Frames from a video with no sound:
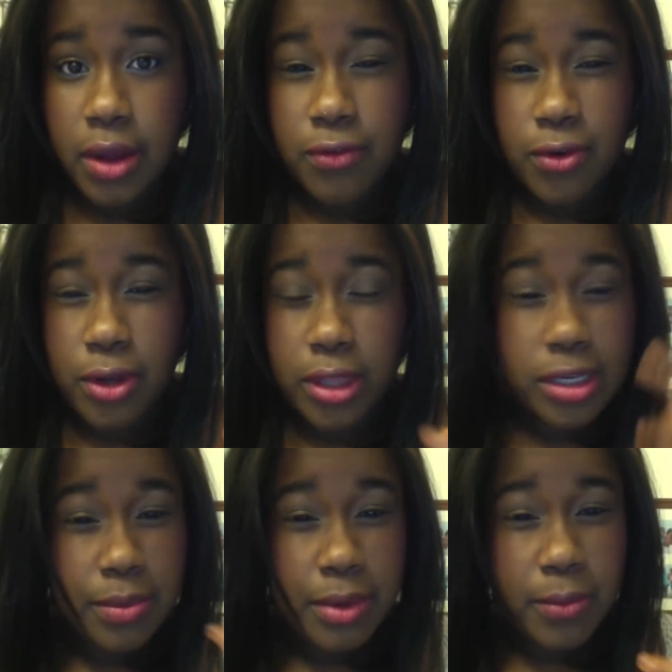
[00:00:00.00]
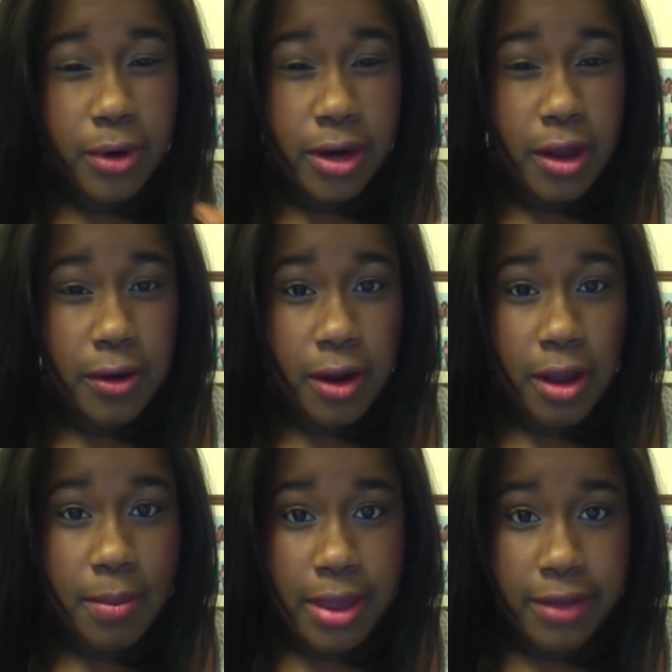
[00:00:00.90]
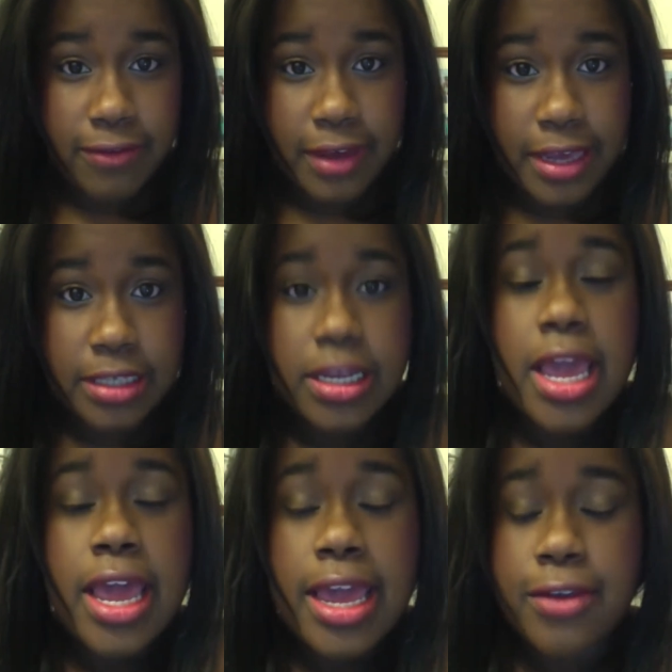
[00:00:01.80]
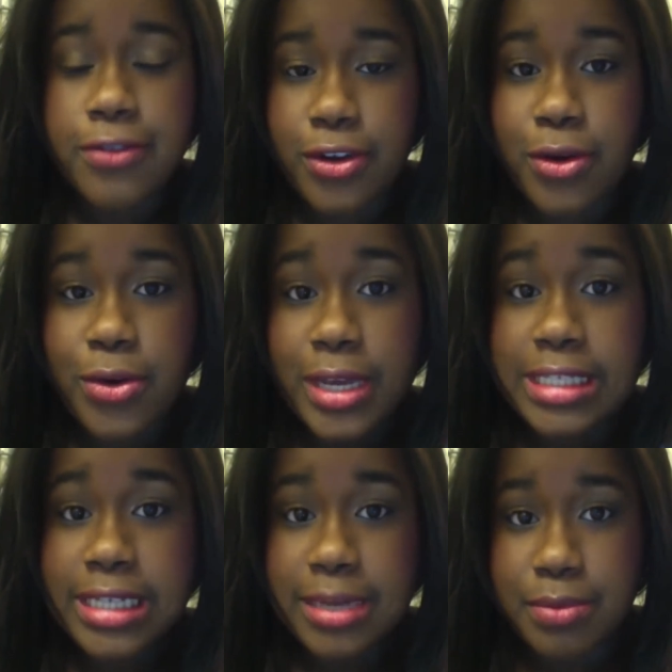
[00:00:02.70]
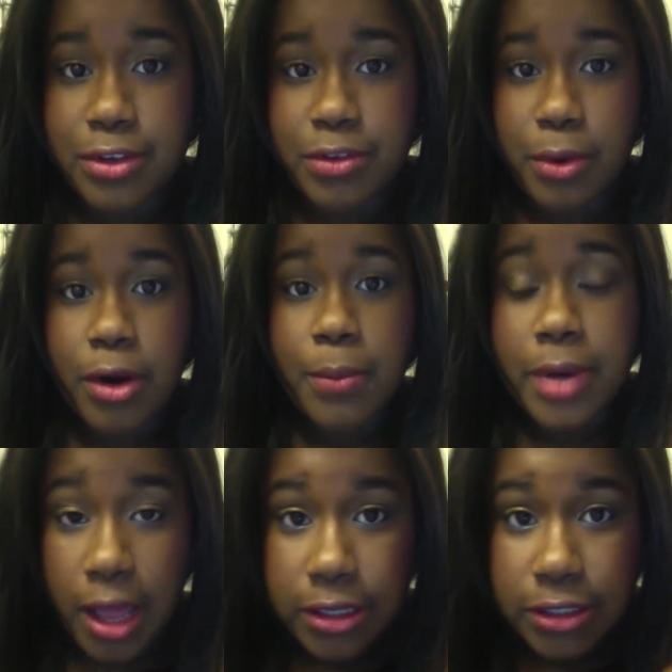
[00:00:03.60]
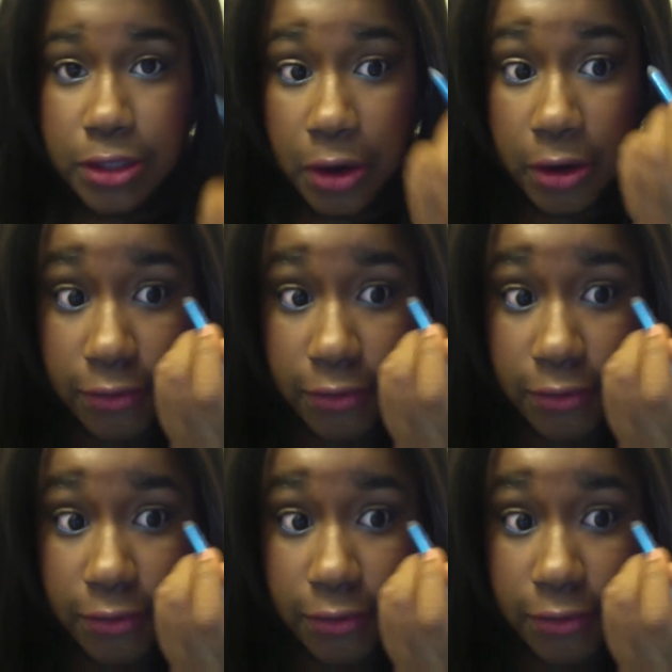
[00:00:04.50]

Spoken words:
for a little bit more color on my face. If you don't, you can skip this part, but I'll start